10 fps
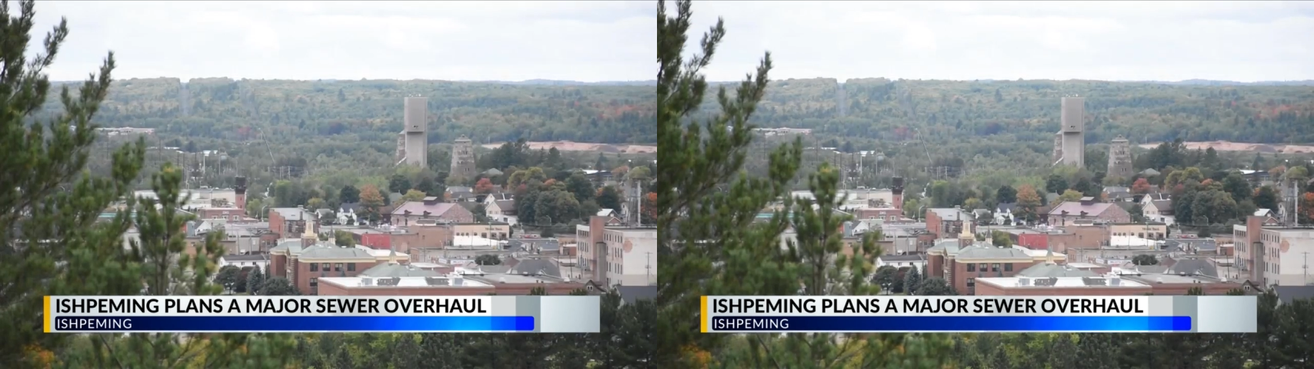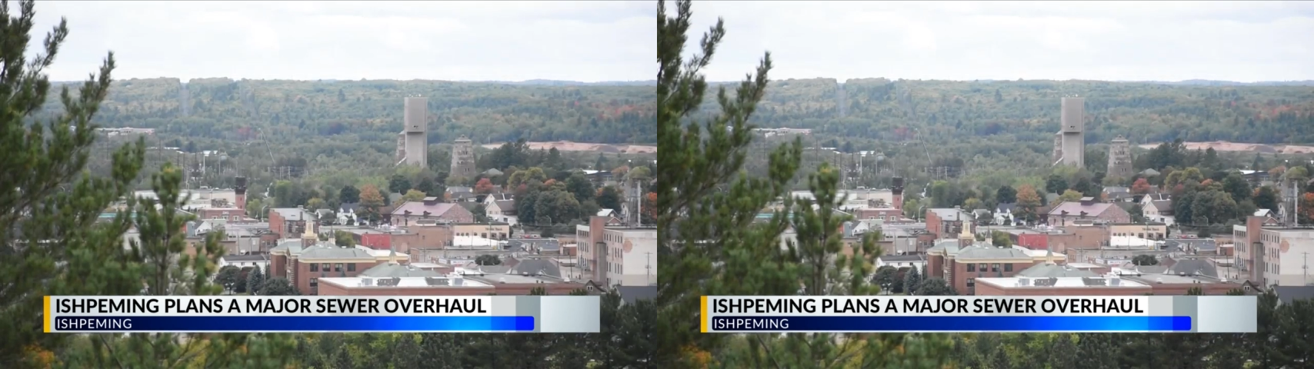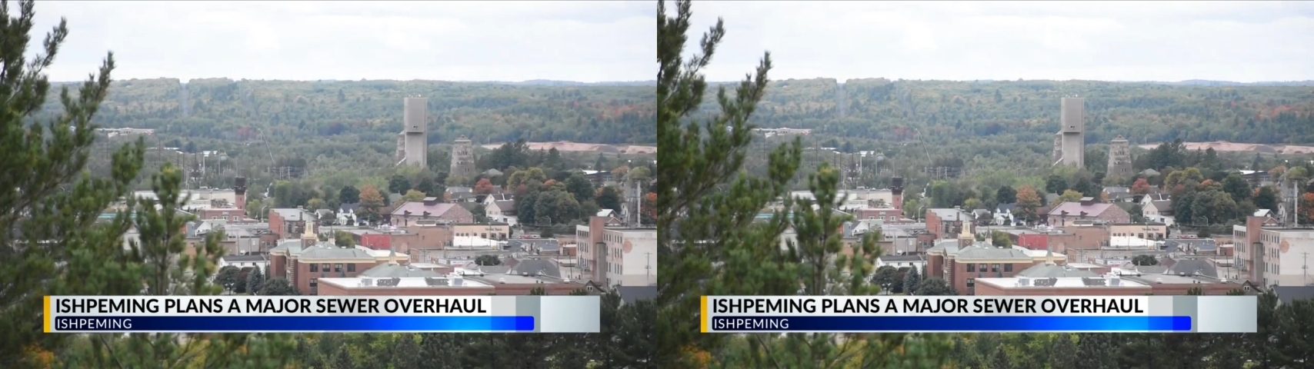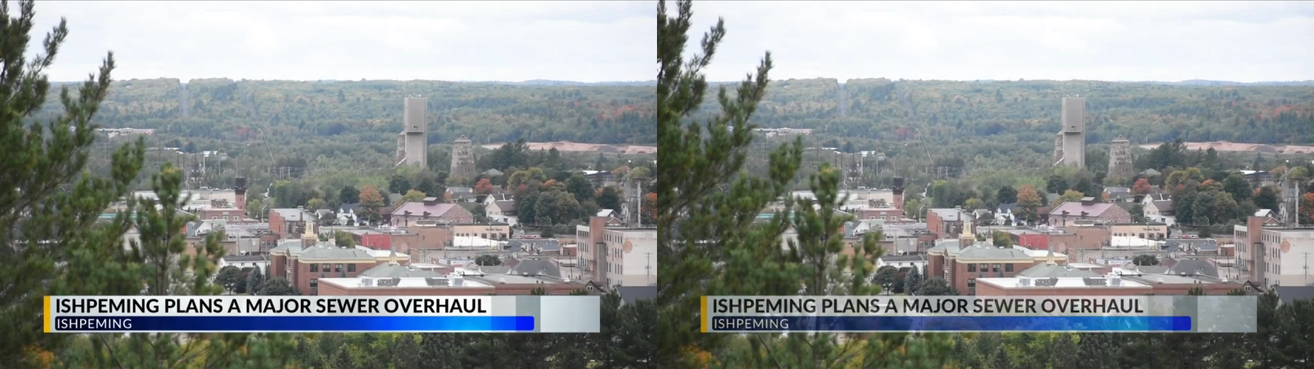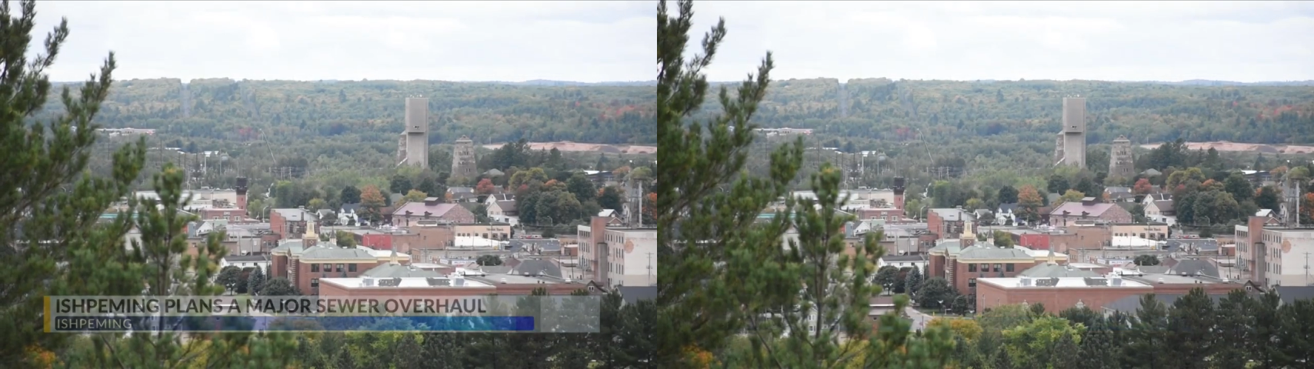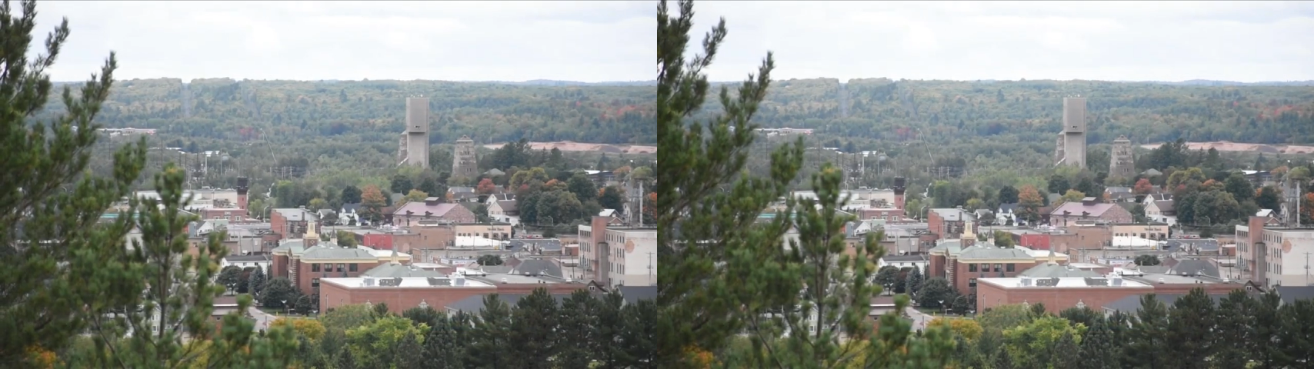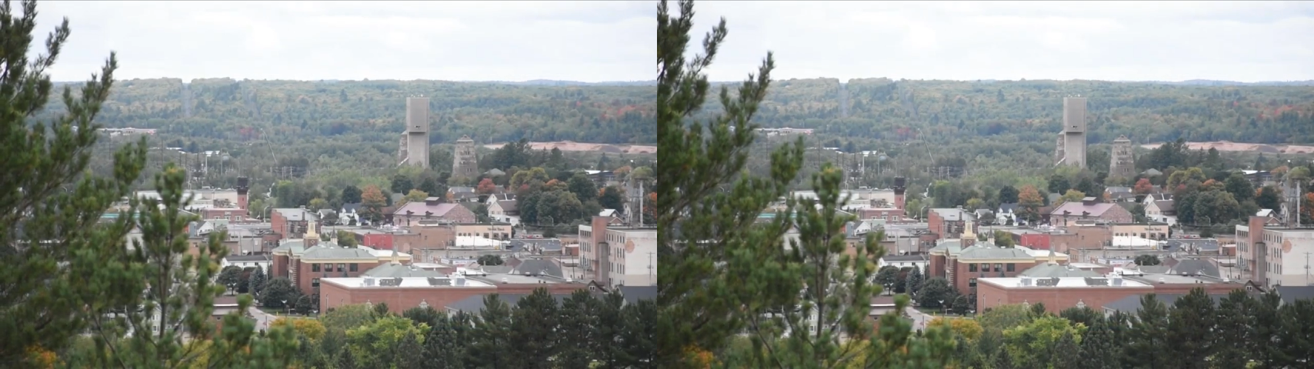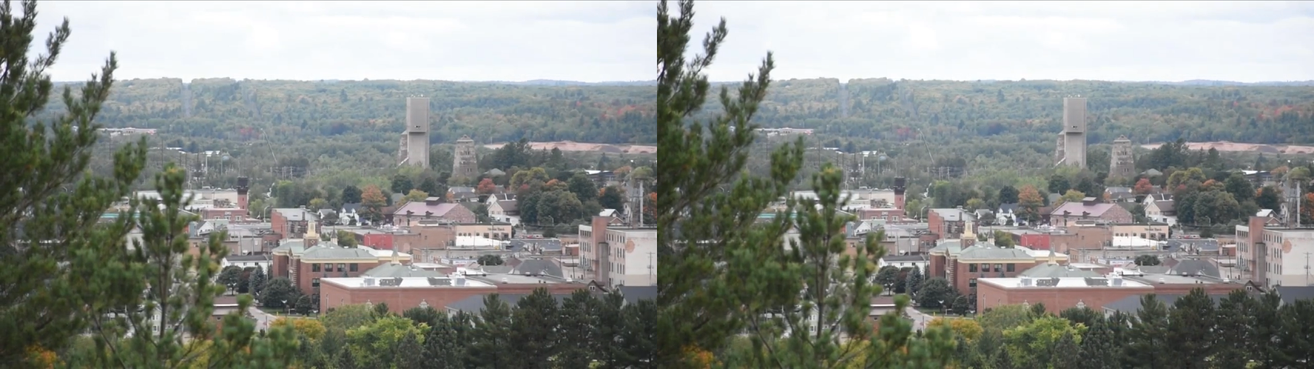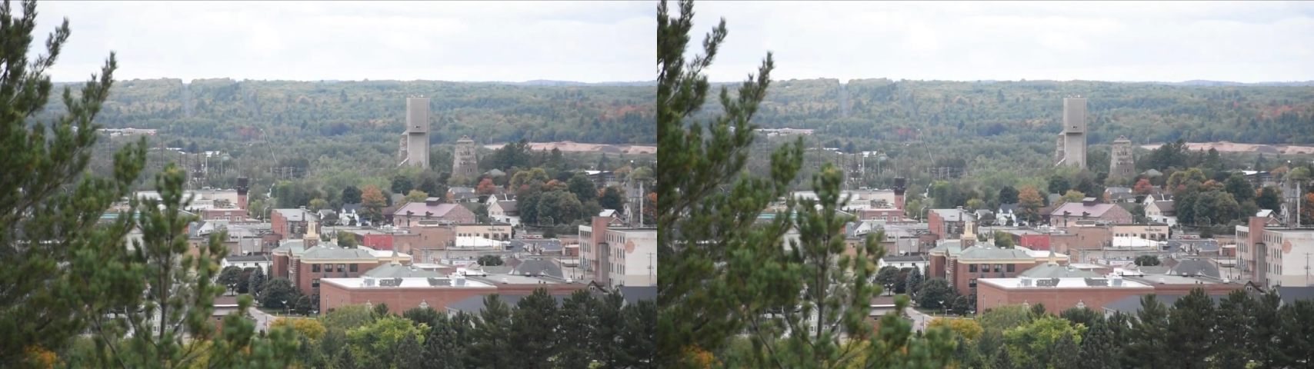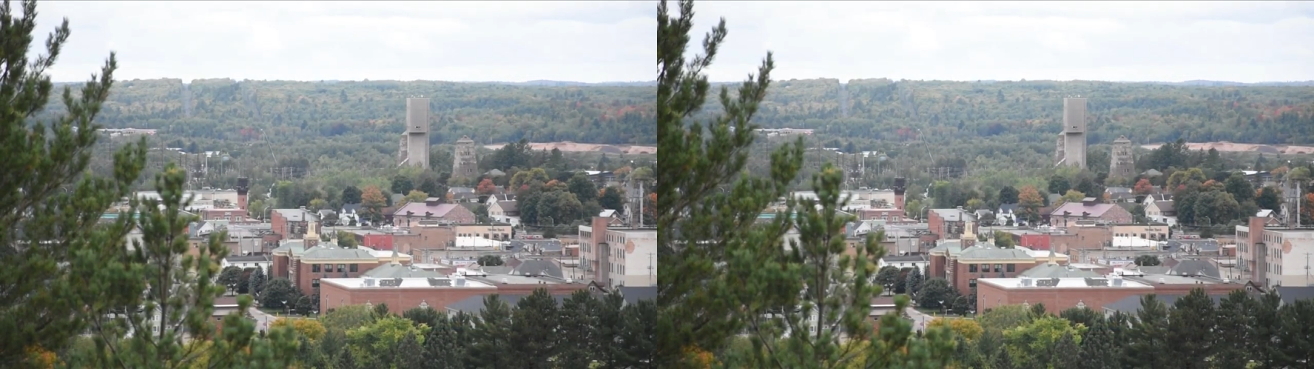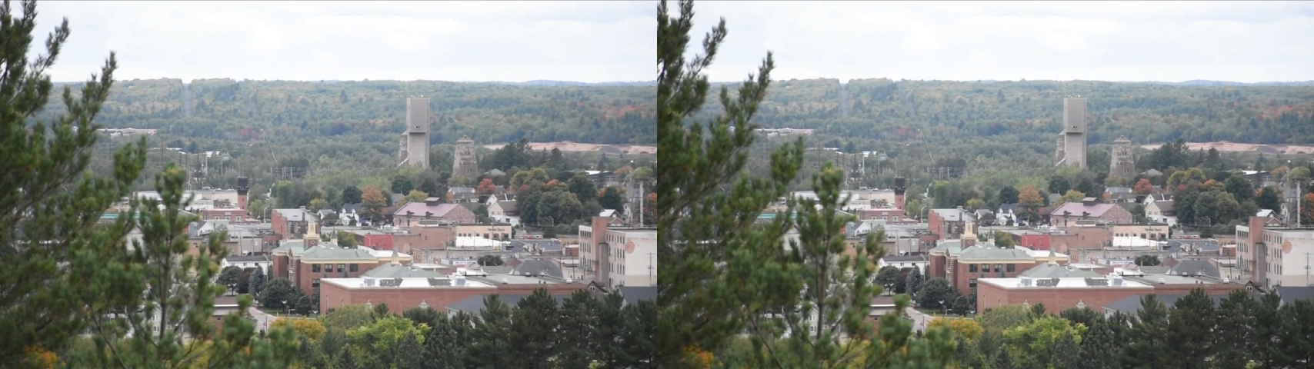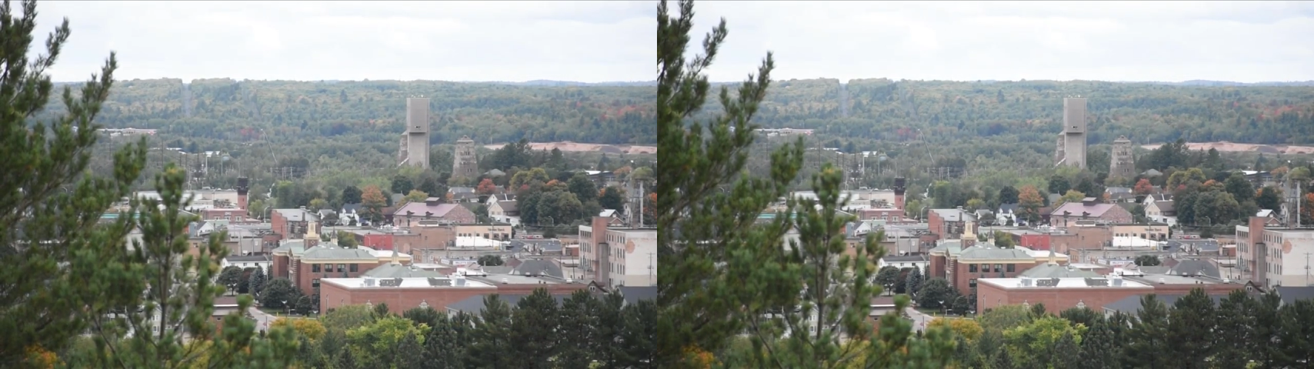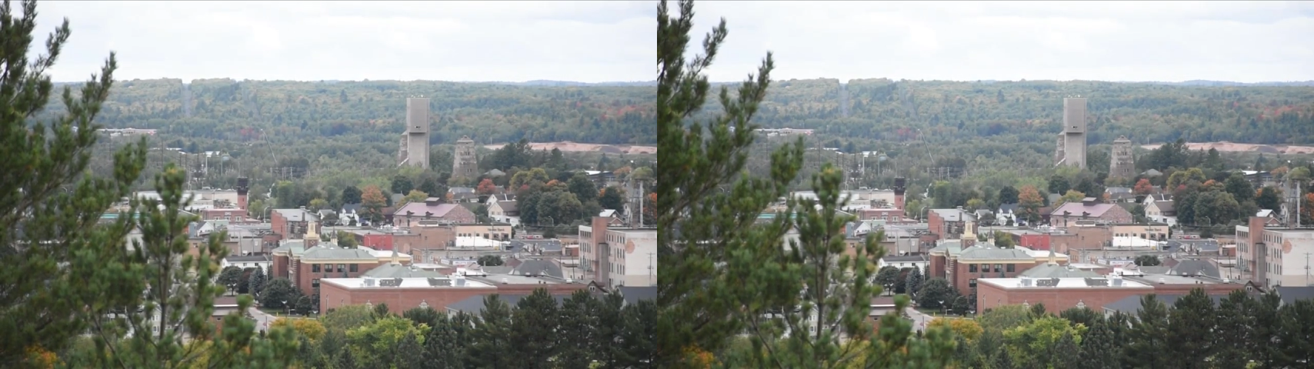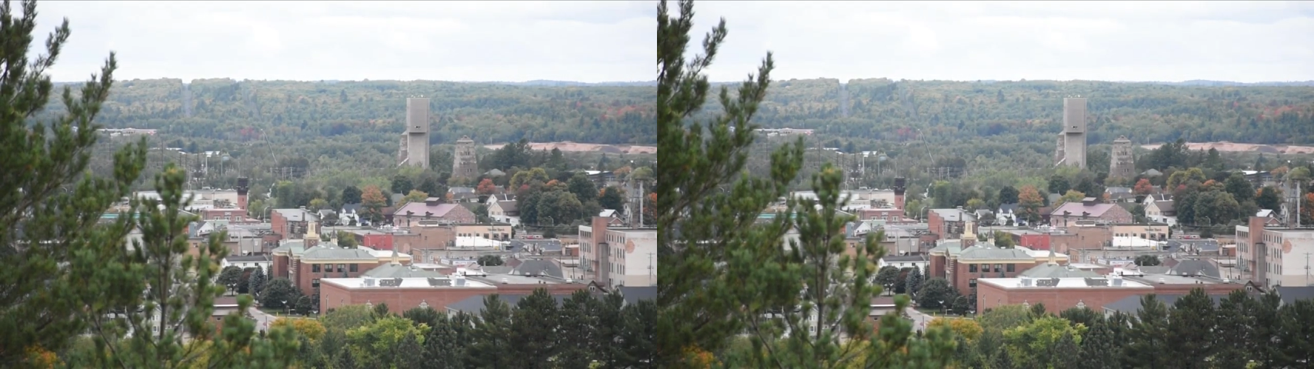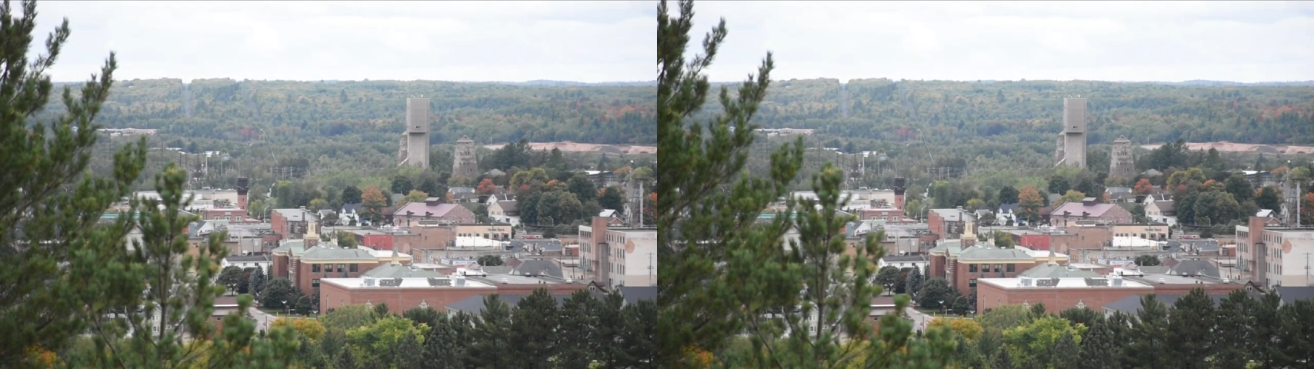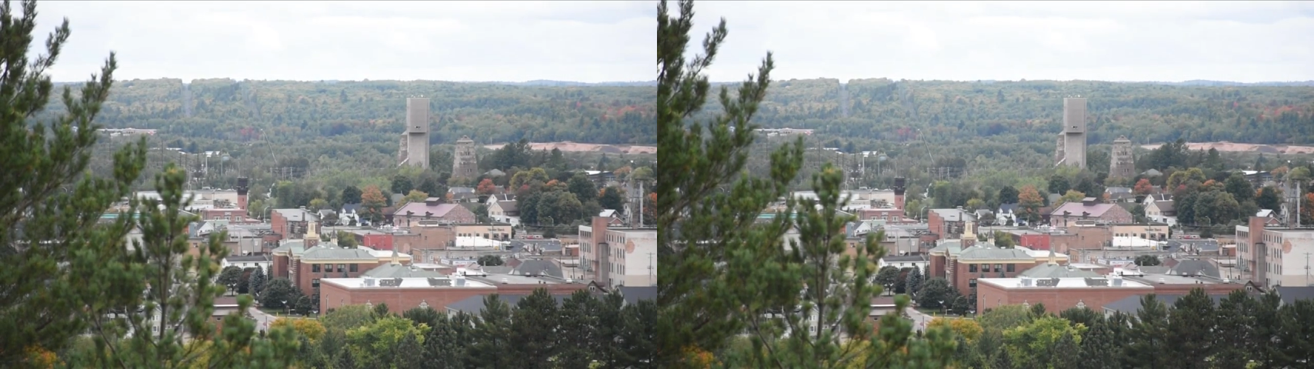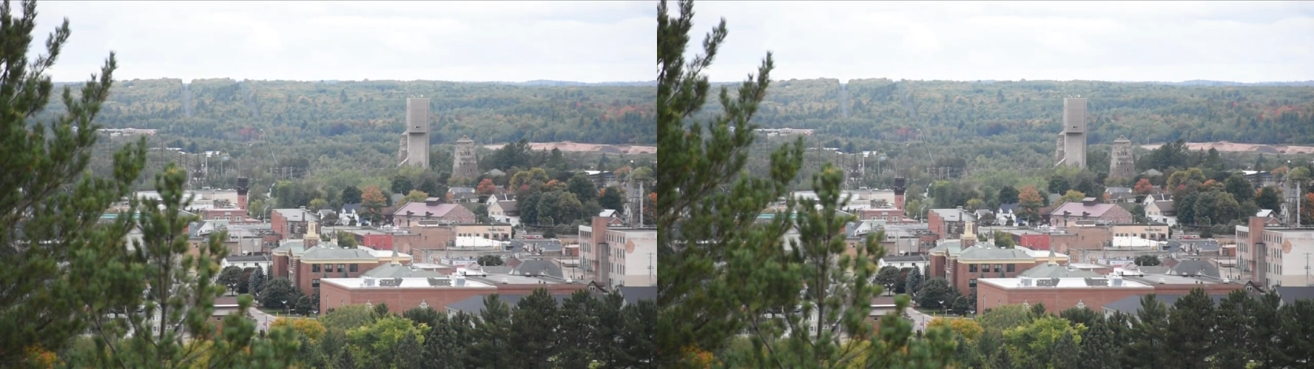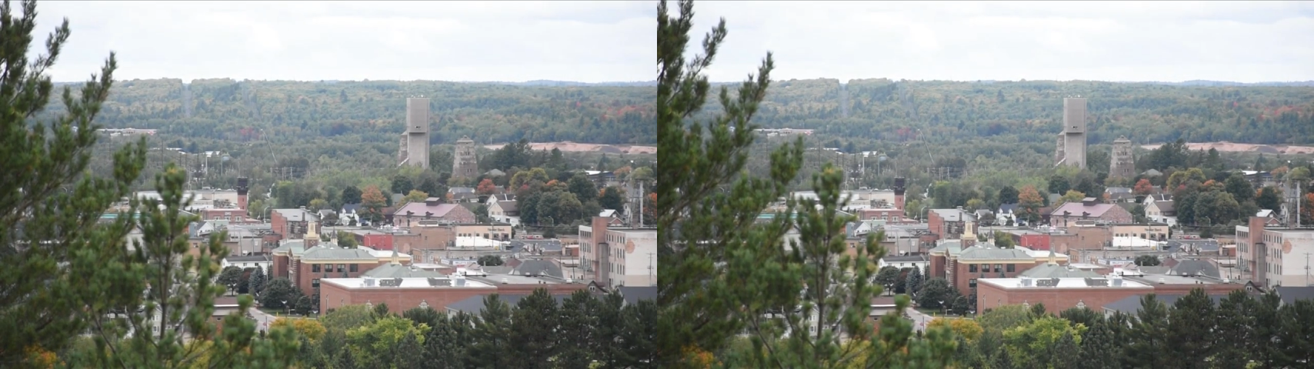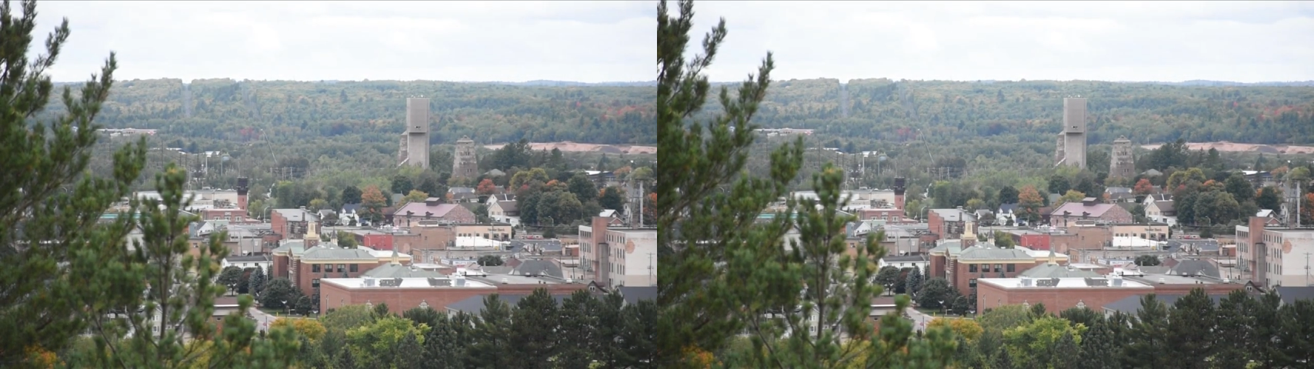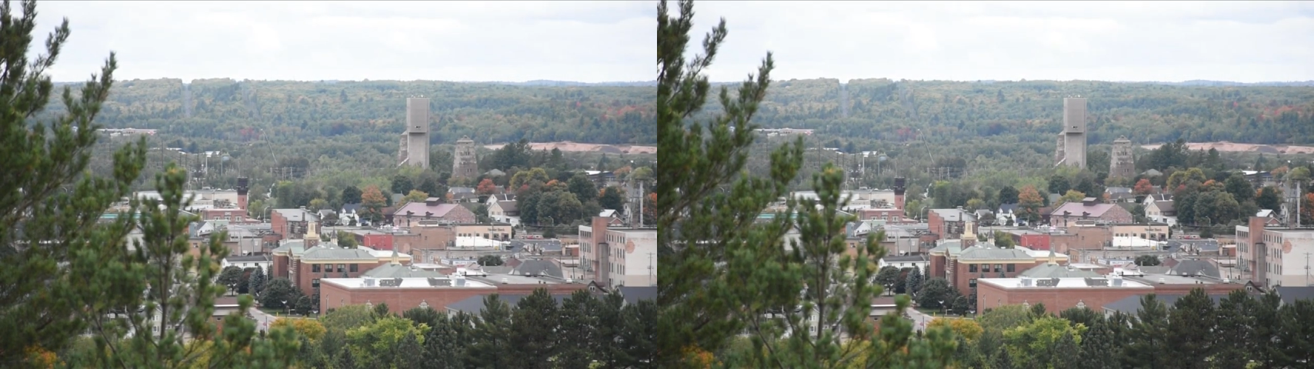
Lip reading: Nobody's mouth can be seen.